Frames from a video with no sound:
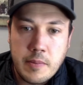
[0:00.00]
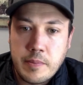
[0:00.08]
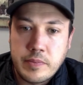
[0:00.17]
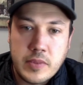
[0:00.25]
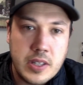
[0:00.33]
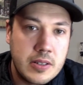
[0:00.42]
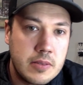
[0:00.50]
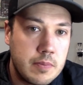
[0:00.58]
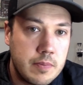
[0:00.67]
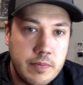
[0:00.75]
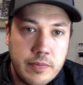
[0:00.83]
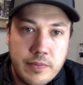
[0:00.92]
You'll
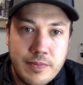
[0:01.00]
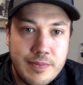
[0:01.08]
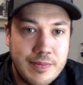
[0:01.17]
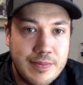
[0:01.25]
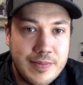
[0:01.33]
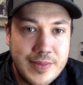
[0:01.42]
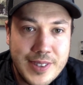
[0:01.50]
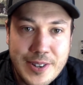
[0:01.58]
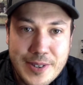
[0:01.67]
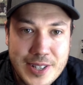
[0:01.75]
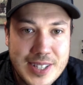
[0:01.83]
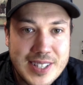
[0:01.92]

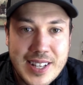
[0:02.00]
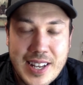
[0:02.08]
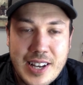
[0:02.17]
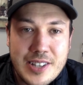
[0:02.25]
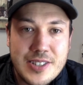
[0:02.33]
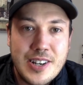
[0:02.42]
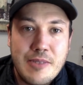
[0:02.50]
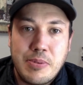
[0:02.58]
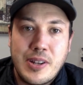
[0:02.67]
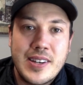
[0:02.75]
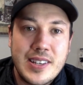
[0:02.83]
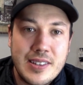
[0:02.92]
notice that I'll share
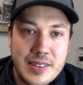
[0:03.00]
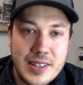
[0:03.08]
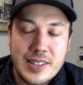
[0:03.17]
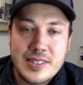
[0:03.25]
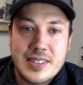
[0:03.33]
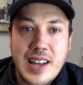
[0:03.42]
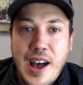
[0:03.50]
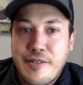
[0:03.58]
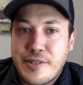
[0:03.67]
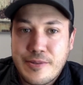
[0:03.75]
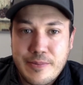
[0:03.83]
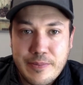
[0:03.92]
plenty of things that
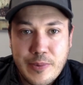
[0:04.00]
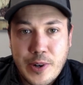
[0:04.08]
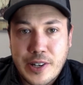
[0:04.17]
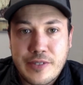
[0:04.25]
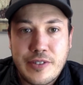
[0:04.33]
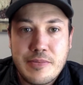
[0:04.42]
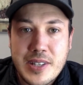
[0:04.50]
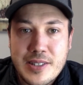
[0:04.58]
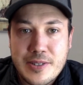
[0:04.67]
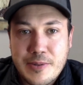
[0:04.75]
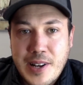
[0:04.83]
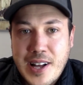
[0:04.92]
haven't worked for me
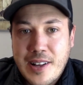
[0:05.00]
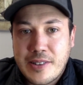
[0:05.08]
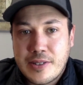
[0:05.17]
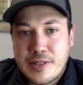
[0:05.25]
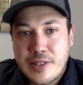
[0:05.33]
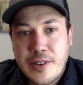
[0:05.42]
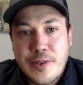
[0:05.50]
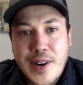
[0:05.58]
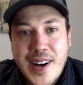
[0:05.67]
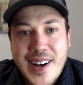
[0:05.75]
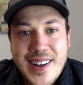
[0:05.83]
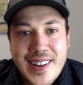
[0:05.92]
as well.
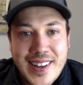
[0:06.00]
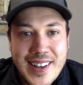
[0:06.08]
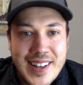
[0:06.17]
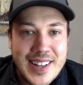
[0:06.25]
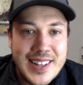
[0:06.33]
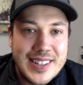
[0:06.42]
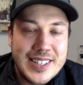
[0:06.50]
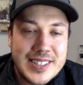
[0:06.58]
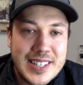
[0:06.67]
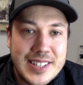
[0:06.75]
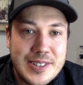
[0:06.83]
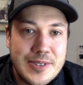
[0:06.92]
So let's
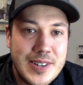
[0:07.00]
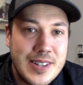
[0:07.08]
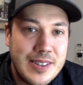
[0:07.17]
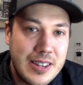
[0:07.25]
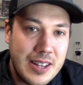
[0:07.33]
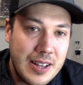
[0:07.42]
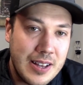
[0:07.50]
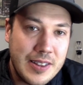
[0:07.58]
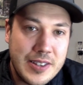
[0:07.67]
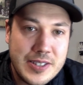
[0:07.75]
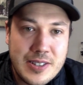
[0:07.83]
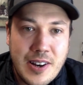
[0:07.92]
get to it.
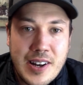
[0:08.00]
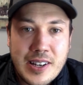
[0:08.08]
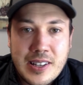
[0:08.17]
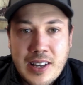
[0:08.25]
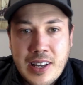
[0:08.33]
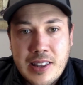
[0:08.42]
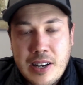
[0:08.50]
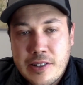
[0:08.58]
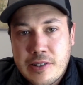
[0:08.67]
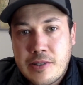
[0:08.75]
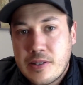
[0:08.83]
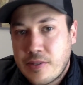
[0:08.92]
The stock that I'll
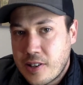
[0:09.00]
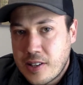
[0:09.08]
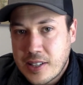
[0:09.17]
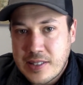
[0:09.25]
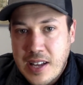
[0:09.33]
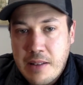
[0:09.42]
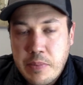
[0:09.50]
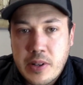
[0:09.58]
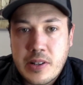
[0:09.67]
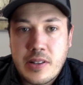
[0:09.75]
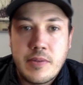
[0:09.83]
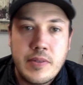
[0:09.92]
use for an
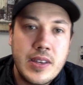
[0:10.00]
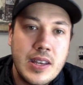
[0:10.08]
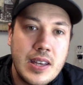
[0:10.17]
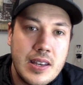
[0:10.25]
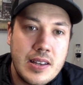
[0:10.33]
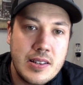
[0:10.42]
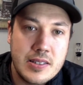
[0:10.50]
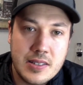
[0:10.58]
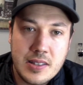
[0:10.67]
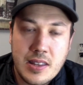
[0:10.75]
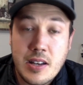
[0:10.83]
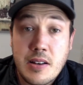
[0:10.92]
example is
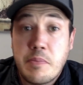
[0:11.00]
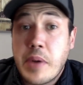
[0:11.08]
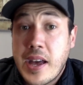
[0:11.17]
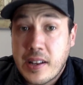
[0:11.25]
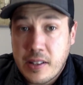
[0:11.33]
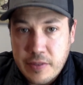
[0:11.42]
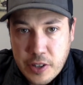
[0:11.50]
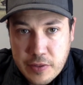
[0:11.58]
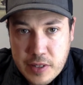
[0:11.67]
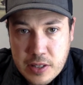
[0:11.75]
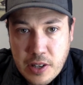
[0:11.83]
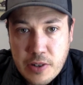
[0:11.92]
the Bank of Nova
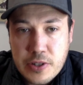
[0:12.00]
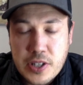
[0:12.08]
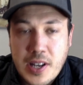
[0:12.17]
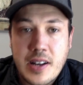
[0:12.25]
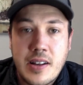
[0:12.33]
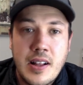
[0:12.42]
Scotia.